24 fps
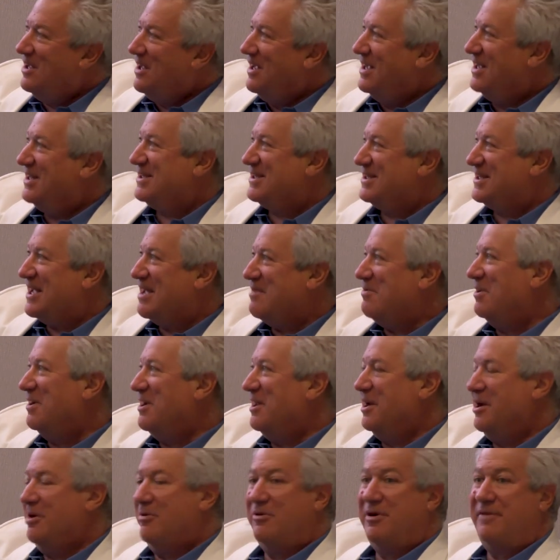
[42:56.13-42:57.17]
It's San
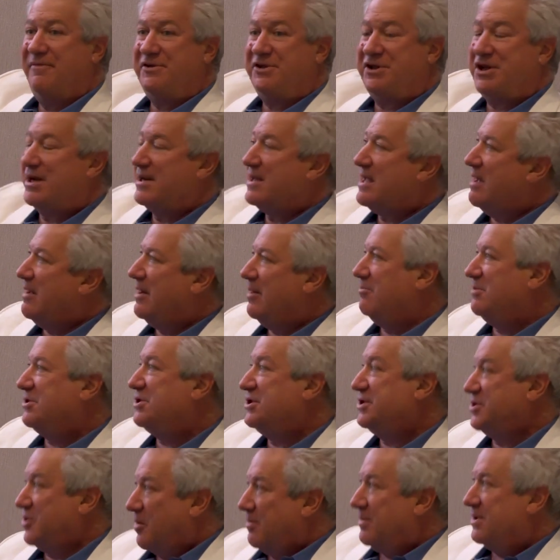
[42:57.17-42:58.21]
Bernardino, Riverside County,
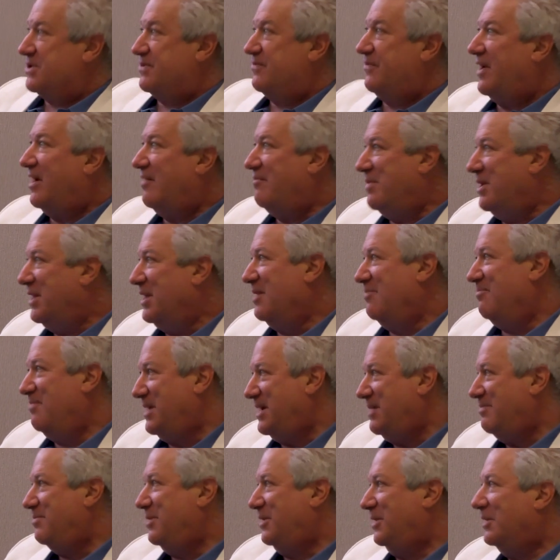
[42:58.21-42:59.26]
which is almost five million
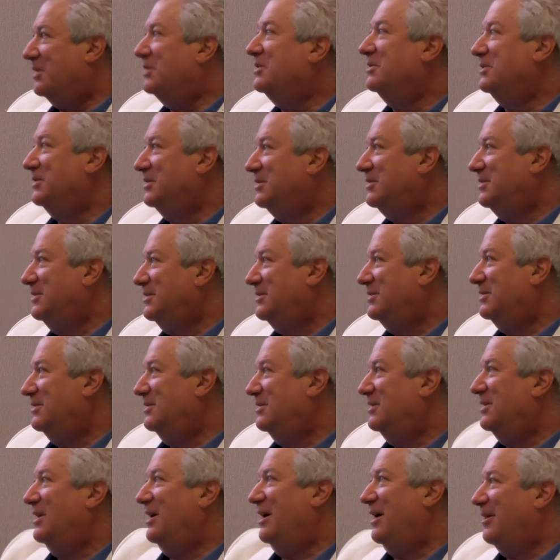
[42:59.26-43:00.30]
people
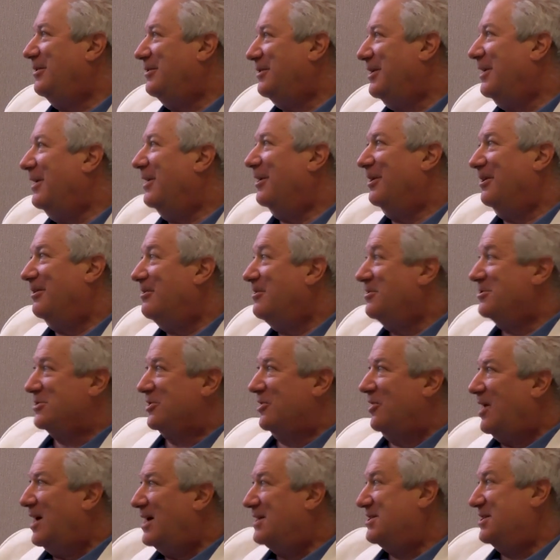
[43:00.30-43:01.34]
yeah. out there. There's
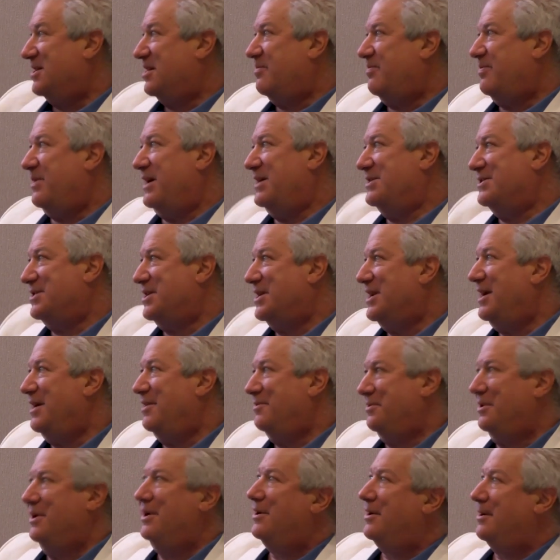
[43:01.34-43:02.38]
lots of capacity
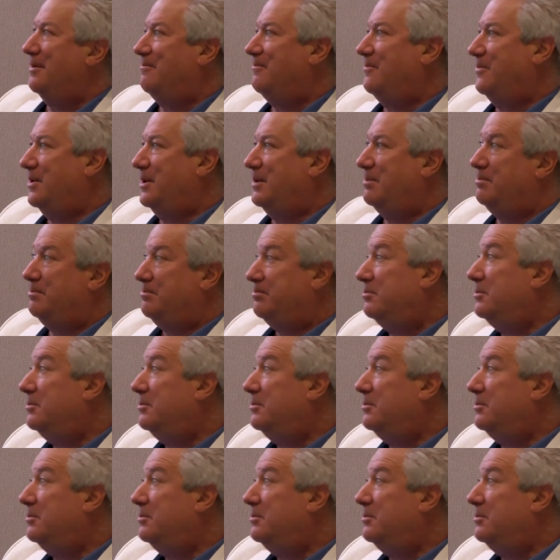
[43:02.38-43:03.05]
out there for